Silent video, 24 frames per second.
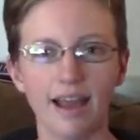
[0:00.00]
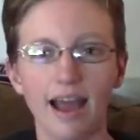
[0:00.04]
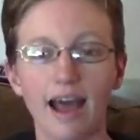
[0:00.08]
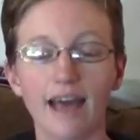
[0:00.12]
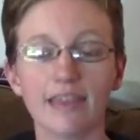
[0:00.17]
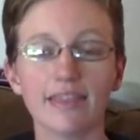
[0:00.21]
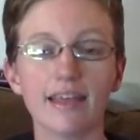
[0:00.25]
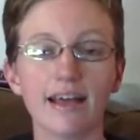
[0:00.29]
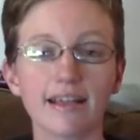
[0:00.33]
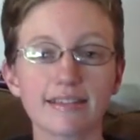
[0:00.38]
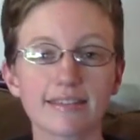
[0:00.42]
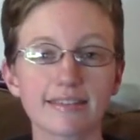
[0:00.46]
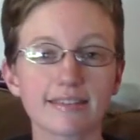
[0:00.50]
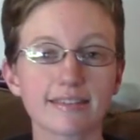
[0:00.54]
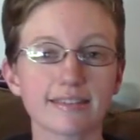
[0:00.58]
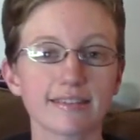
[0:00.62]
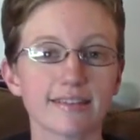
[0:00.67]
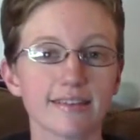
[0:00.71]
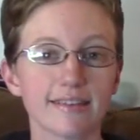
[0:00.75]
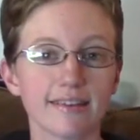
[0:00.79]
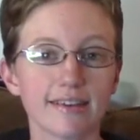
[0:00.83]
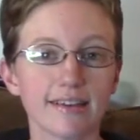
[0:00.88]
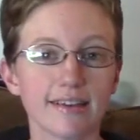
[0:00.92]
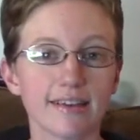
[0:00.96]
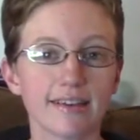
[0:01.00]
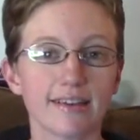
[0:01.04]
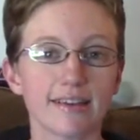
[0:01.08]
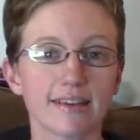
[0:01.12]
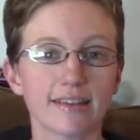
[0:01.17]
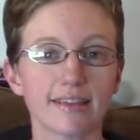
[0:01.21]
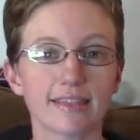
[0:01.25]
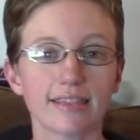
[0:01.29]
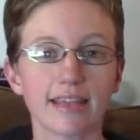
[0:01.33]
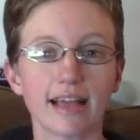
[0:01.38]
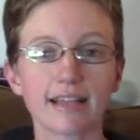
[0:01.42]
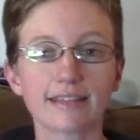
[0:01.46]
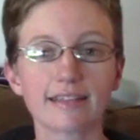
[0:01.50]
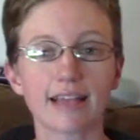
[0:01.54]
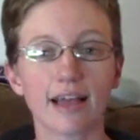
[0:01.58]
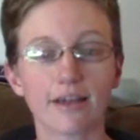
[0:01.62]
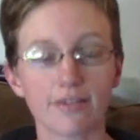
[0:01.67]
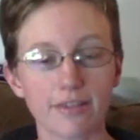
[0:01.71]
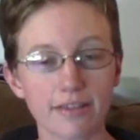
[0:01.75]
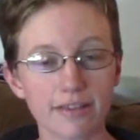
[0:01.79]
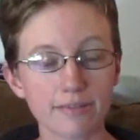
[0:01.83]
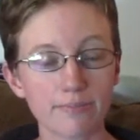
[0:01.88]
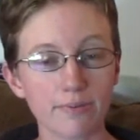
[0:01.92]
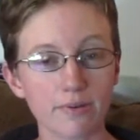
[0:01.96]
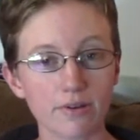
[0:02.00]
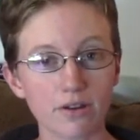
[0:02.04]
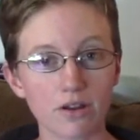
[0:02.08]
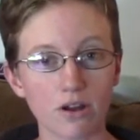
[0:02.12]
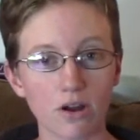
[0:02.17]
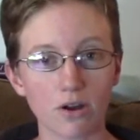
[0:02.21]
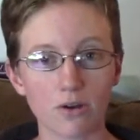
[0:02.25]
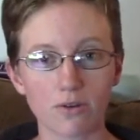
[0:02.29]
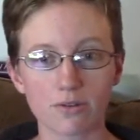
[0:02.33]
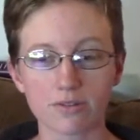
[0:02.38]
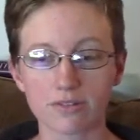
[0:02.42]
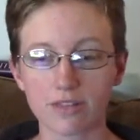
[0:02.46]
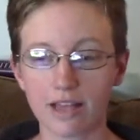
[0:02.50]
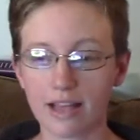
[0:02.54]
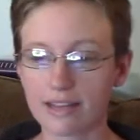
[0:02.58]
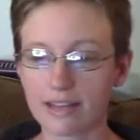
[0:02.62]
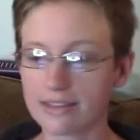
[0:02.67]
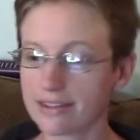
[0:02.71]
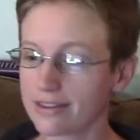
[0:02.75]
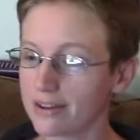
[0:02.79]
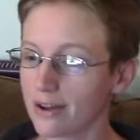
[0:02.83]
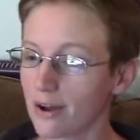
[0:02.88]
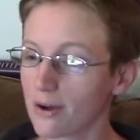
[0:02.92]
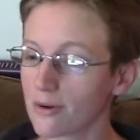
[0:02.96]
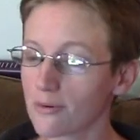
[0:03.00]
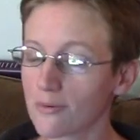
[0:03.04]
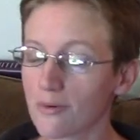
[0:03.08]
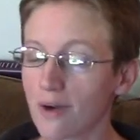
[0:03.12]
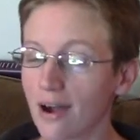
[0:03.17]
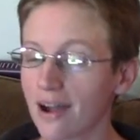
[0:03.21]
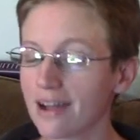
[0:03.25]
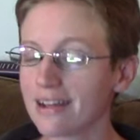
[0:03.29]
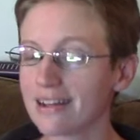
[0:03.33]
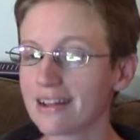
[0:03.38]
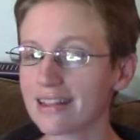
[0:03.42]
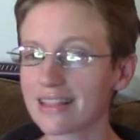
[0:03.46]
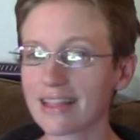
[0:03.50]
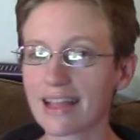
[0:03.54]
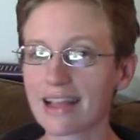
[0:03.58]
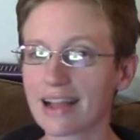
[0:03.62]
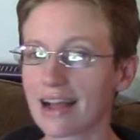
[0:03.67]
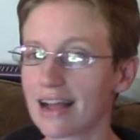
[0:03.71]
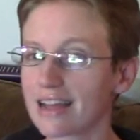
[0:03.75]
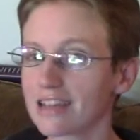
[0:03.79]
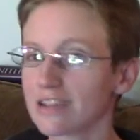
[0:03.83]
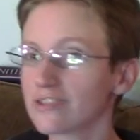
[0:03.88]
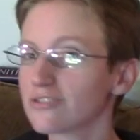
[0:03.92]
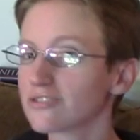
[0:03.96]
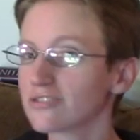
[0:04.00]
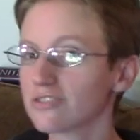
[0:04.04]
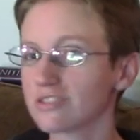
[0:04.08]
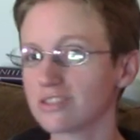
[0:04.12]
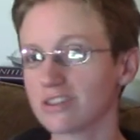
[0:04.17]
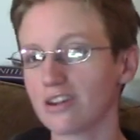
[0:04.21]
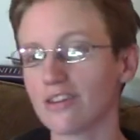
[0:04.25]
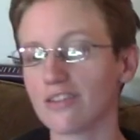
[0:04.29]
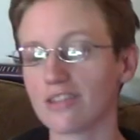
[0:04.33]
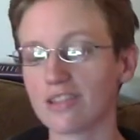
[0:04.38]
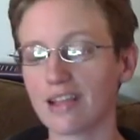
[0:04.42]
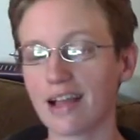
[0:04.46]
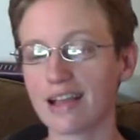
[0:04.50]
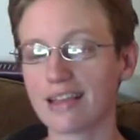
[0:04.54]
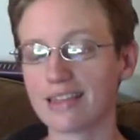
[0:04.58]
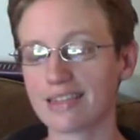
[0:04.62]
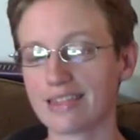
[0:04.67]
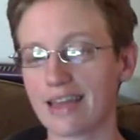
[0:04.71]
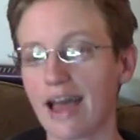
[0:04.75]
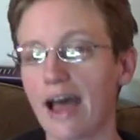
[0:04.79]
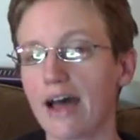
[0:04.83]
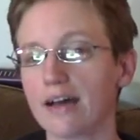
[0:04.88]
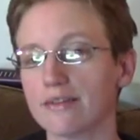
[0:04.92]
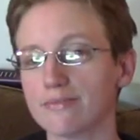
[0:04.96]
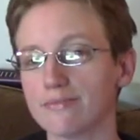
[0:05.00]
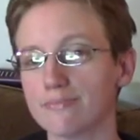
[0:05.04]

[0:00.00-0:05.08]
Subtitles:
And that's how this book goes. And you know what? Like, I usually don't like that,